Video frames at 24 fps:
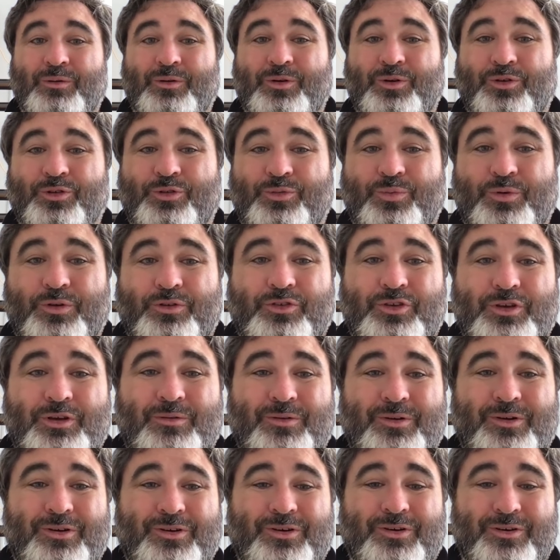Because what's
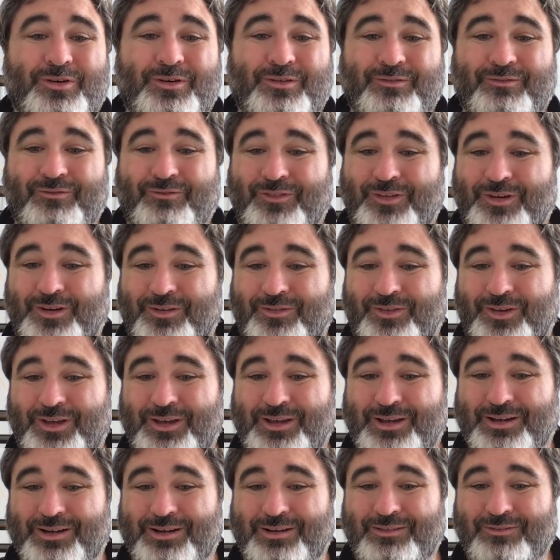going on over
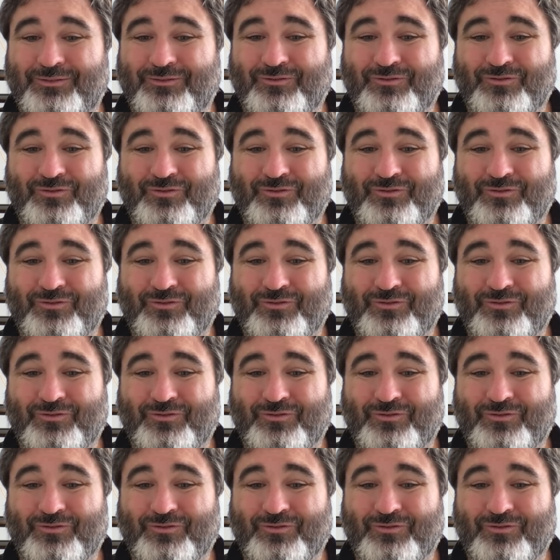here,